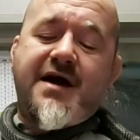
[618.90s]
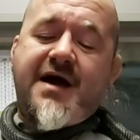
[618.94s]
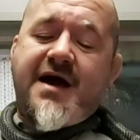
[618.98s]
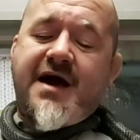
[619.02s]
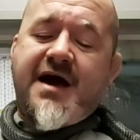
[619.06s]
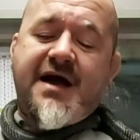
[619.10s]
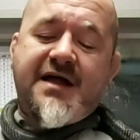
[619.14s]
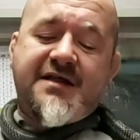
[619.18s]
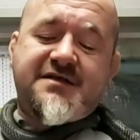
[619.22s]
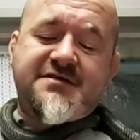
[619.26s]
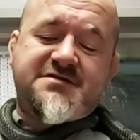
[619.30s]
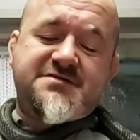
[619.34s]

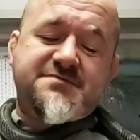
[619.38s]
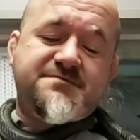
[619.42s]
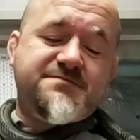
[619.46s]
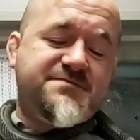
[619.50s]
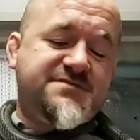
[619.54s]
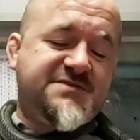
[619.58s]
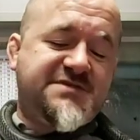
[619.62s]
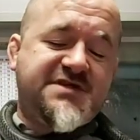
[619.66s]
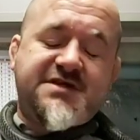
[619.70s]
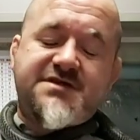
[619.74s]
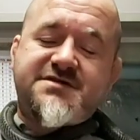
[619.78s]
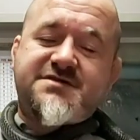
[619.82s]
And
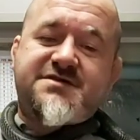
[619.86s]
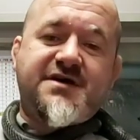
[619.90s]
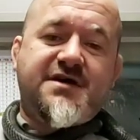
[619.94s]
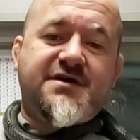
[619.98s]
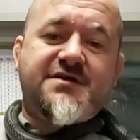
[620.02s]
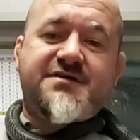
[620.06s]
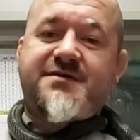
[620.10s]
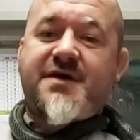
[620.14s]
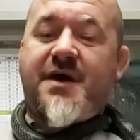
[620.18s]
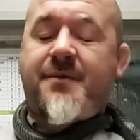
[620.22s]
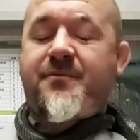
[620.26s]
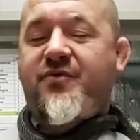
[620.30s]

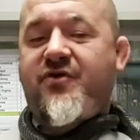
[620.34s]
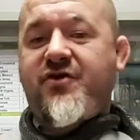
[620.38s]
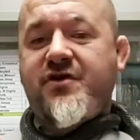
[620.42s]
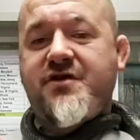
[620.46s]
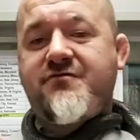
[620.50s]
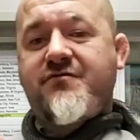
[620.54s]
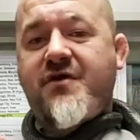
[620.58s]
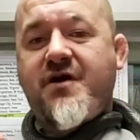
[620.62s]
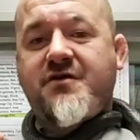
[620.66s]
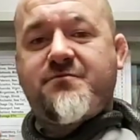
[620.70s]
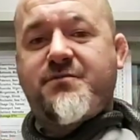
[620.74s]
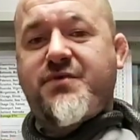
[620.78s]
they're
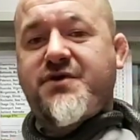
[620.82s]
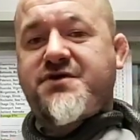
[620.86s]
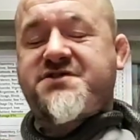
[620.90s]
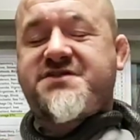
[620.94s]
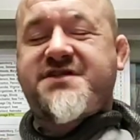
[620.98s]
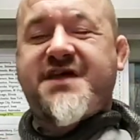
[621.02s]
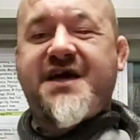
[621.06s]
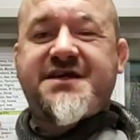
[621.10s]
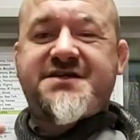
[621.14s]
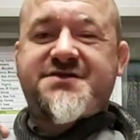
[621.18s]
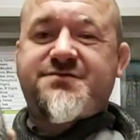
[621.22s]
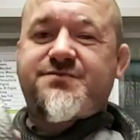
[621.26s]
pretty
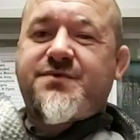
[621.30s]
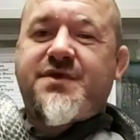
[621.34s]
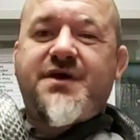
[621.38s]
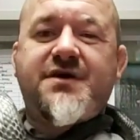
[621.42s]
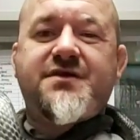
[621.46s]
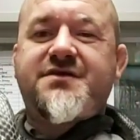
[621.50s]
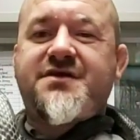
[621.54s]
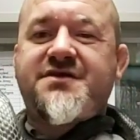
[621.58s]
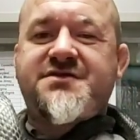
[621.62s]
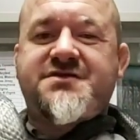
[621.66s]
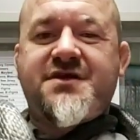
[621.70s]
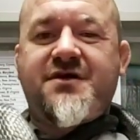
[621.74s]
robust eggs,
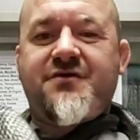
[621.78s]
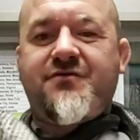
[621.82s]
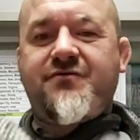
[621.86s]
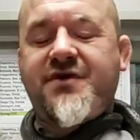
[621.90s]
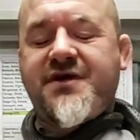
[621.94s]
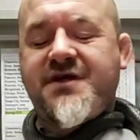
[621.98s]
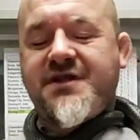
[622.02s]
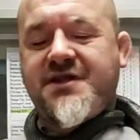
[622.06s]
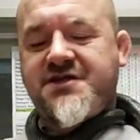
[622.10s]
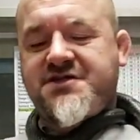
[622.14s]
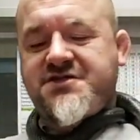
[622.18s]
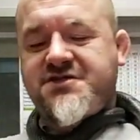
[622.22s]
but there's no
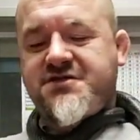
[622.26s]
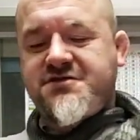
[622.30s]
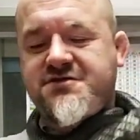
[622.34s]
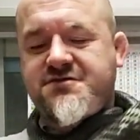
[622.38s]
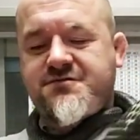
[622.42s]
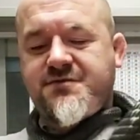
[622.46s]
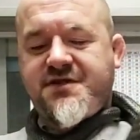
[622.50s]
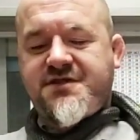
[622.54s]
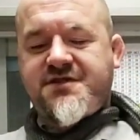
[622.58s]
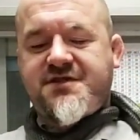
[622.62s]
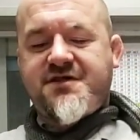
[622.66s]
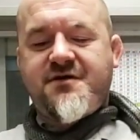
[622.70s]
real
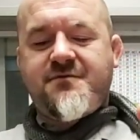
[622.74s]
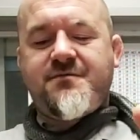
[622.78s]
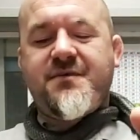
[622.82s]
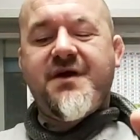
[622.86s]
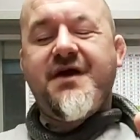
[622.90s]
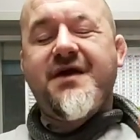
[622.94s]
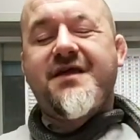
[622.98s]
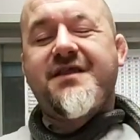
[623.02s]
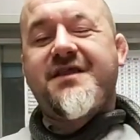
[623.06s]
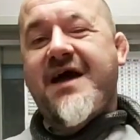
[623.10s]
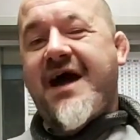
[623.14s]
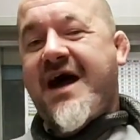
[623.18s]
issues with them.
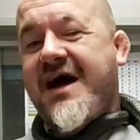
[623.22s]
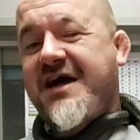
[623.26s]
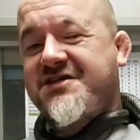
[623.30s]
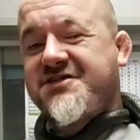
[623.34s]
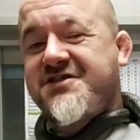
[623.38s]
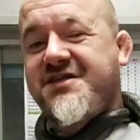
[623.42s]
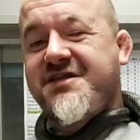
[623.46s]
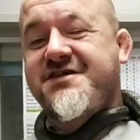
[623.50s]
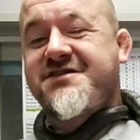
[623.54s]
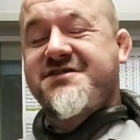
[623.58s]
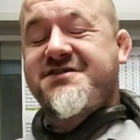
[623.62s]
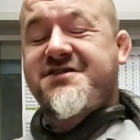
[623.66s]
The
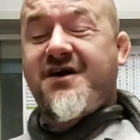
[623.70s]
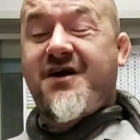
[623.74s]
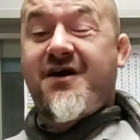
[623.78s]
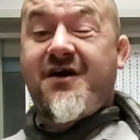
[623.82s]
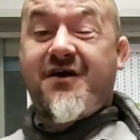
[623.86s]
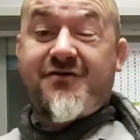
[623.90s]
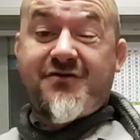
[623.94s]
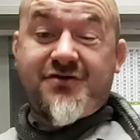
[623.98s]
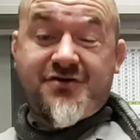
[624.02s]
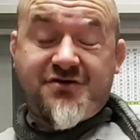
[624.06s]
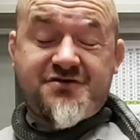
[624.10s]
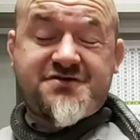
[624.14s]
hatchlings
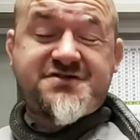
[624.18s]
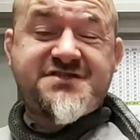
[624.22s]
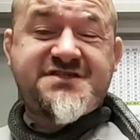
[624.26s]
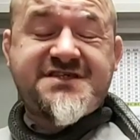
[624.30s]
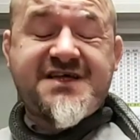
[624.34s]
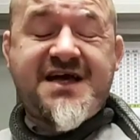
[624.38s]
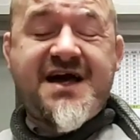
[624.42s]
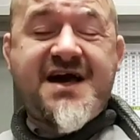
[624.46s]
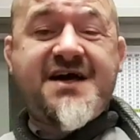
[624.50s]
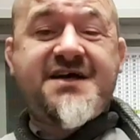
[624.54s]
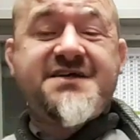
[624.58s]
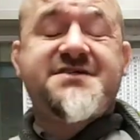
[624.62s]
are a good
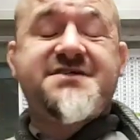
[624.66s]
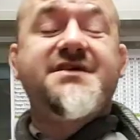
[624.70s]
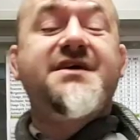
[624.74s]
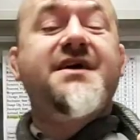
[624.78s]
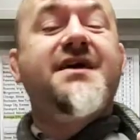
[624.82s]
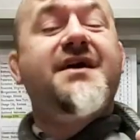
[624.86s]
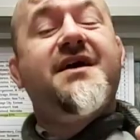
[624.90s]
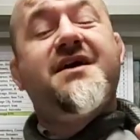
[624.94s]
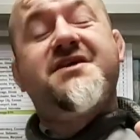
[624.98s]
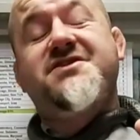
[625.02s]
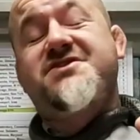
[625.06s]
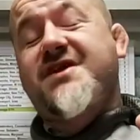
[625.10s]
size
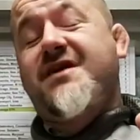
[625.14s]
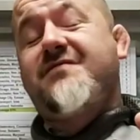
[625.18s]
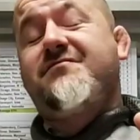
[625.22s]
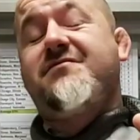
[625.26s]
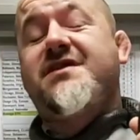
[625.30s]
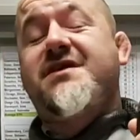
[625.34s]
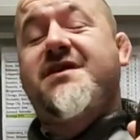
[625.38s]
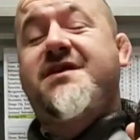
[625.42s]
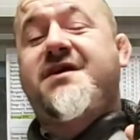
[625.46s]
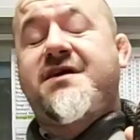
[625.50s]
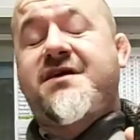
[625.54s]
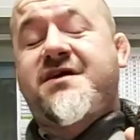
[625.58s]
and
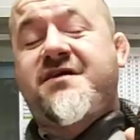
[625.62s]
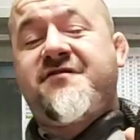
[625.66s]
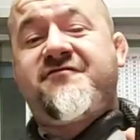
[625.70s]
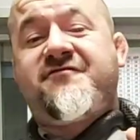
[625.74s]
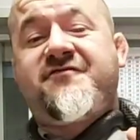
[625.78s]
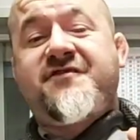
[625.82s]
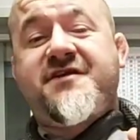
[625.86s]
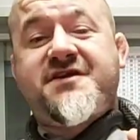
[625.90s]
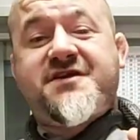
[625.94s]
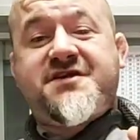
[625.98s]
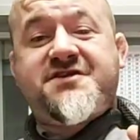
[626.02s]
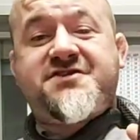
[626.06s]
generally kick in
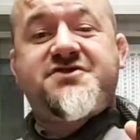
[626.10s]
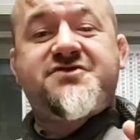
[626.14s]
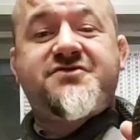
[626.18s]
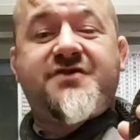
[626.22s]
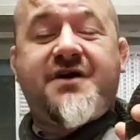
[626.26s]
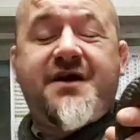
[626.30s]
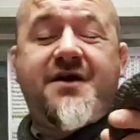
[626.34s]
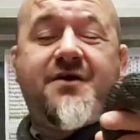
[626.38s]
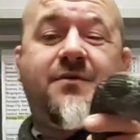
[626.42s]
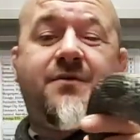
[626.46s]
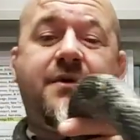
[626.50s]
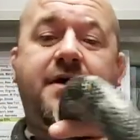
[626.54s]
feeding
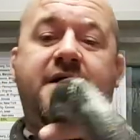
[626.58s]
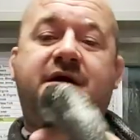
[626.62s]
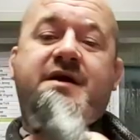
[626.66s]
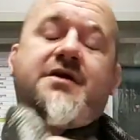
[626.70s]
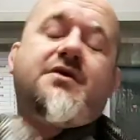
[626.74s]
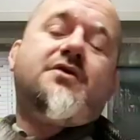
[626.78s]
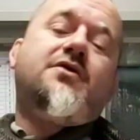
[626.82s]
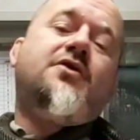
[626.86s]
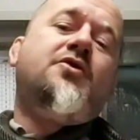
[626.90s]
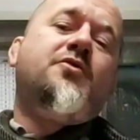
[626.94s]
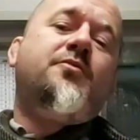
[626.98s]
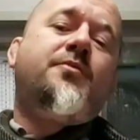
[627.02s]
straight
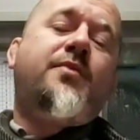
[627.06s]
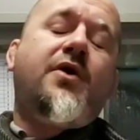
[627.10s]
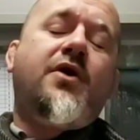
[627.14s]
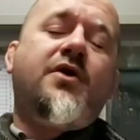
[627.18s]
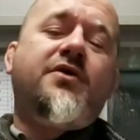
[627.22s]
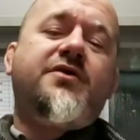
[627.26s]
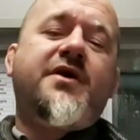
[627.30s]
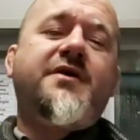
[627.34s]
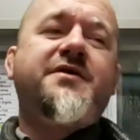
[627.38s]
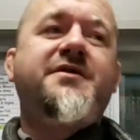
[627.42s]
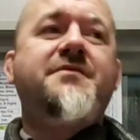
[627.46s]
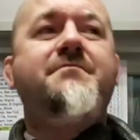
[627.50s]
away,
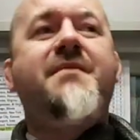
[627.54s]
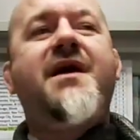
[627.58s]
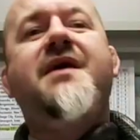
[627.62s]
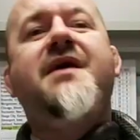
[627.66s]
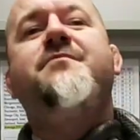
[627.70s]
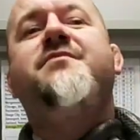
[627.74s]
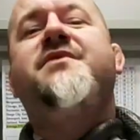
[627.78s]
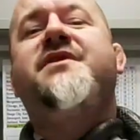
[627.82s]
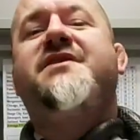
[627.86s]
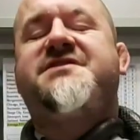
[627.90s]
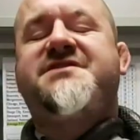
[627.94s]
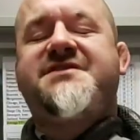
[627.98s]
although there
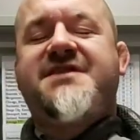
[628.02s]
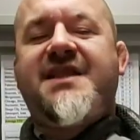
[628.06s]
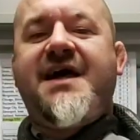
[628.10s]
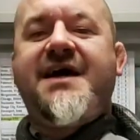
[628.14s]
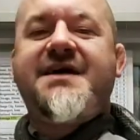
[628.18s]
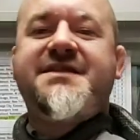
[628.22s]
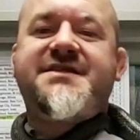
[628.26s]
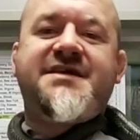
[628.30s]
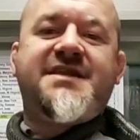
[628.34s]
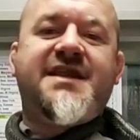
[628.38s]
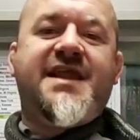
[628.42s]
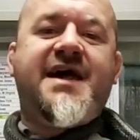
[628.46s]
might be a
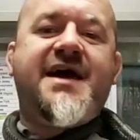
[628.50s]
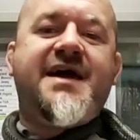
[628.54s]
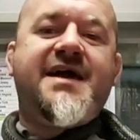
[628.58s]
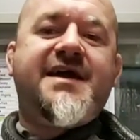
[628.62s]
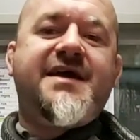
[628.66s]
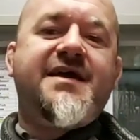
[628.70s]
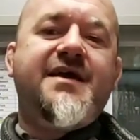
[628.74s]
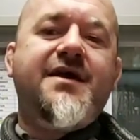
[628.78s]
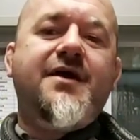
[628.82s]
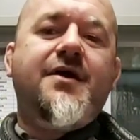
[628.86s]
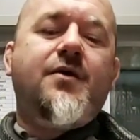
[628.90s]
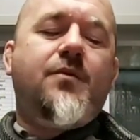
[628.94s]
slight
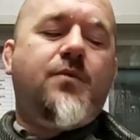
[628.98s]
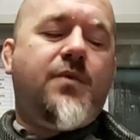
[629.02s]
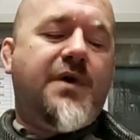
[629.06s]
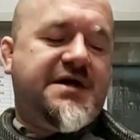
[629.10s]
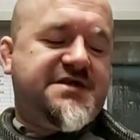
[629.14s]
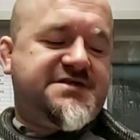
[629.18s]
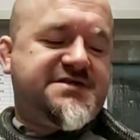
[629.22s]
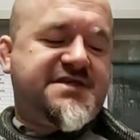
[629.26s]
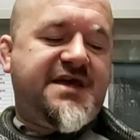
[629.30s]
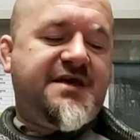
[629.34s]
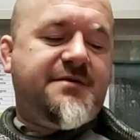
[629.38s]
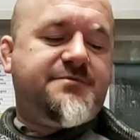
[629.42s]
delay
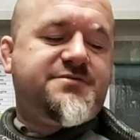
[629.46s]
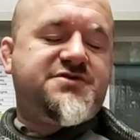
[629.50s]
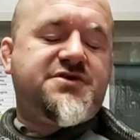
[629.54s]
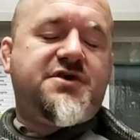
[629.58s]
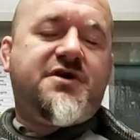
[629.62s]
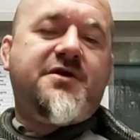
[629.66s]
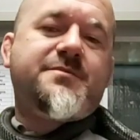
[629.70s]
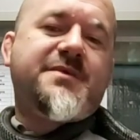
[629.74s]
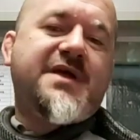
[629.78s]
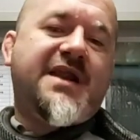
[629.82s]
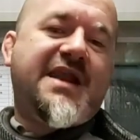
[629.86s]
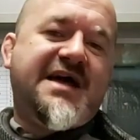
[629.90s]
whilst they
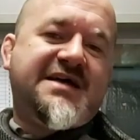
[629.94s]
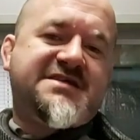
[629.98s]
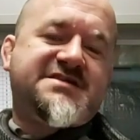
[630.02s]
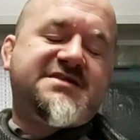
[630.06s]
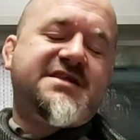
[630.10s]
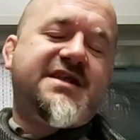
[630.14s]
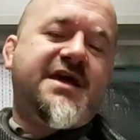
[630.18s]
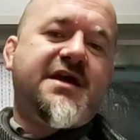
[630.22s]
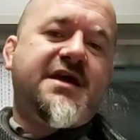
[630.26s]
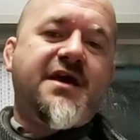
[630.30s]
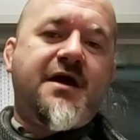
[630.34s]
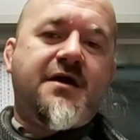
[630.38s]
absorb the last
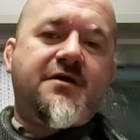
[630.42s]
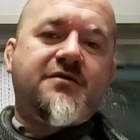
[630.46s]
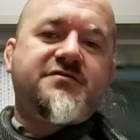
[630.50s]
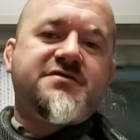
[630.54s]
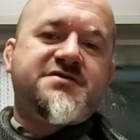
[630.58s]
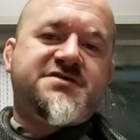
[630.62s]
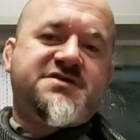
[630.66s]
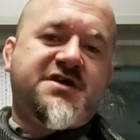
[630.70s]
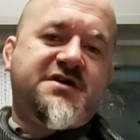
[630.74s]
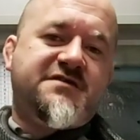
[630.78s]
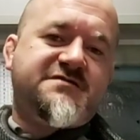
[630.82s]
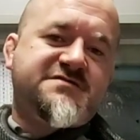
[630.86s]
of their yolk
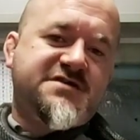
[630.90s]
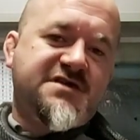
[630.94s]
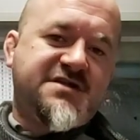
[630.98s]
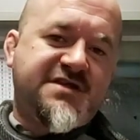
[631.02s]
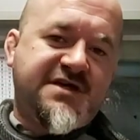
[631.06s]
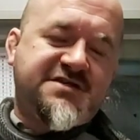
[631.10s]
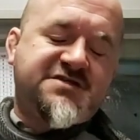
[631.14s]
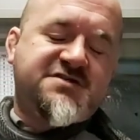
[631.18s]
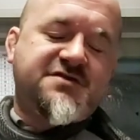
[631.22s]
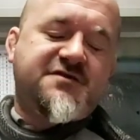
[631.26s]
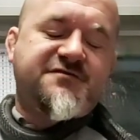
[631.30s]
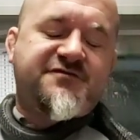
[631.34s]
reserves that
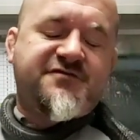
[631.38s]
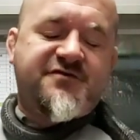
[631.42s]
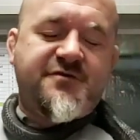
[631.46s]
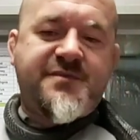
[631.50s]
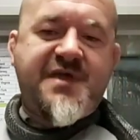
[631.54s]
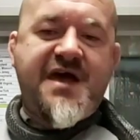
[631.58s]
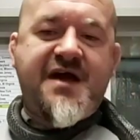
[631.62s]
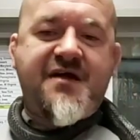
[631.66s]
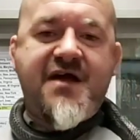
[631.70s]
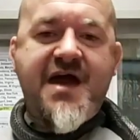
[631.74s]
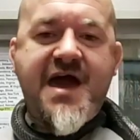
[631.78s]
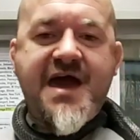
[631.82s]
they took from
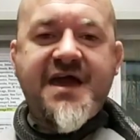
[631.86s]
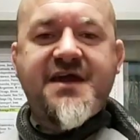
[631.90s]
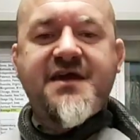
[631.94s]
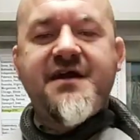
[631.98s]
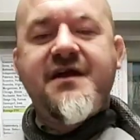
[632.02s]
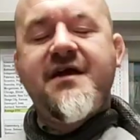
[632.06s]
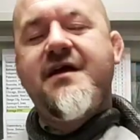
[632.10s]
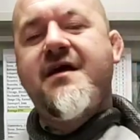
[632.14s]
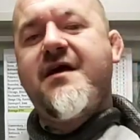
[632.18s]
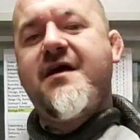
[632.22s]
their egg.